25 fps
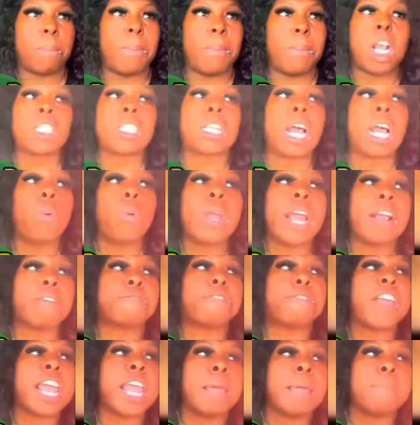But that's how wait
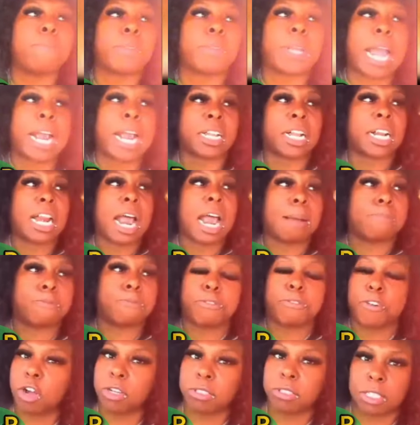for him get
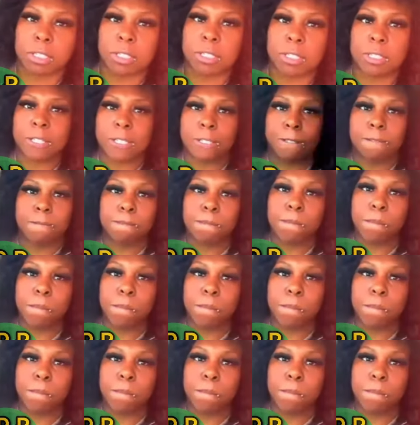clapped first.